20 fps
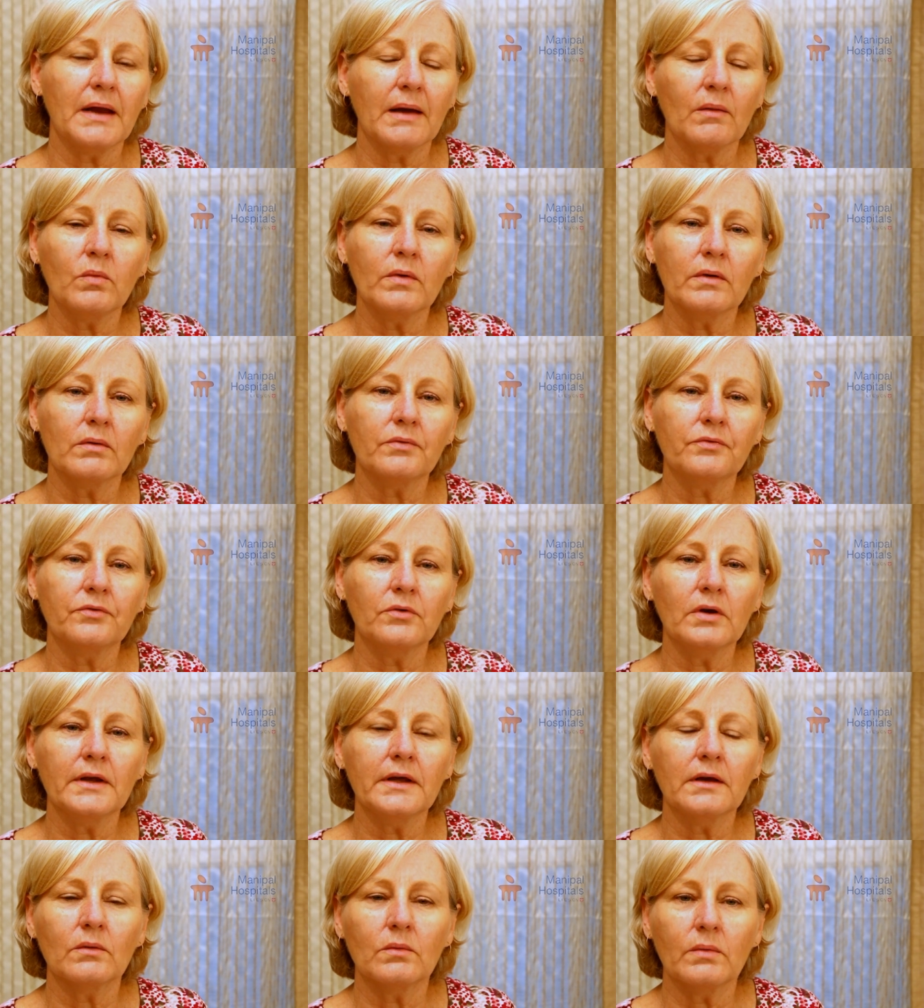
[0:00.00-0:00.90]
Now, we were
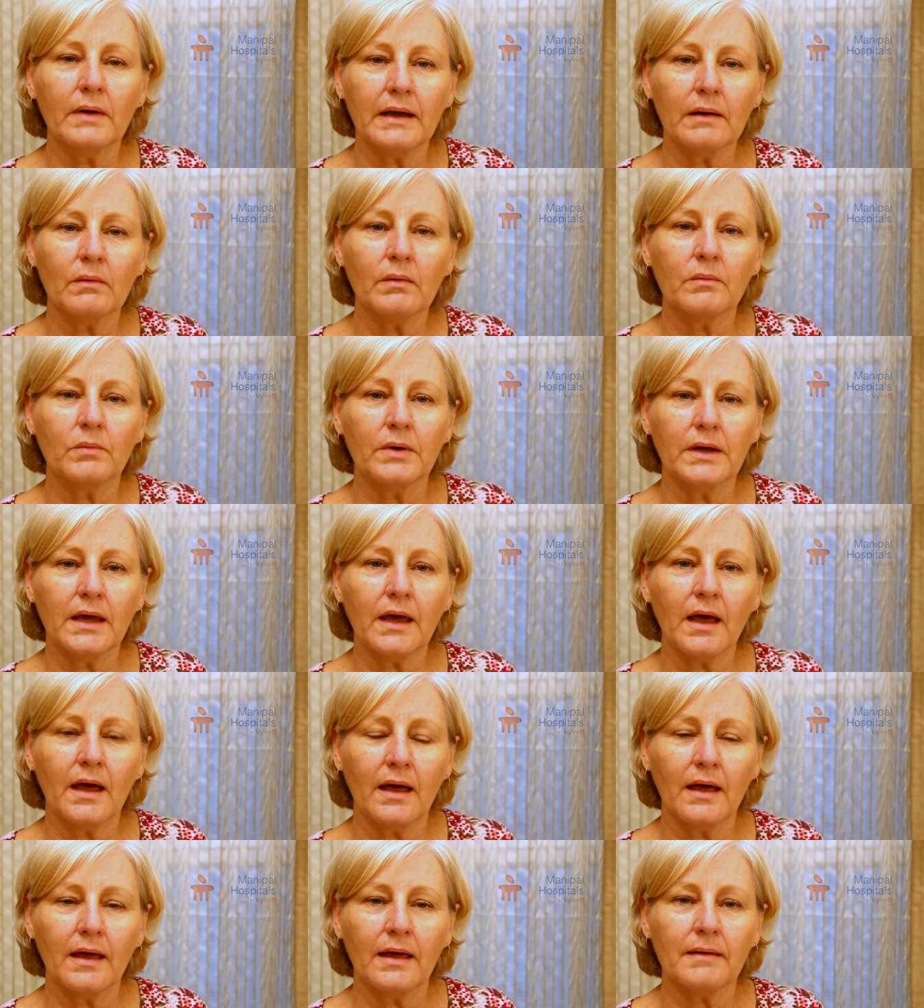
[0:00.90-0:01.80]
fully aware when we
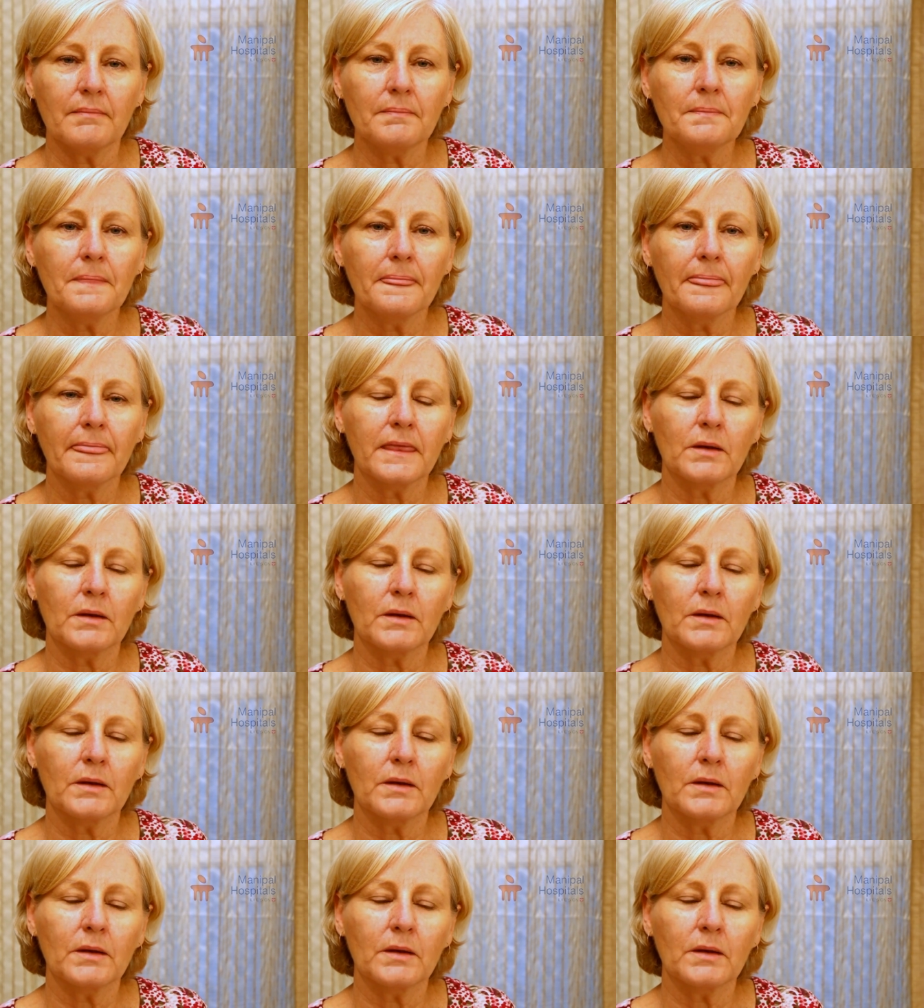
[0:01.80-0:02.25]
came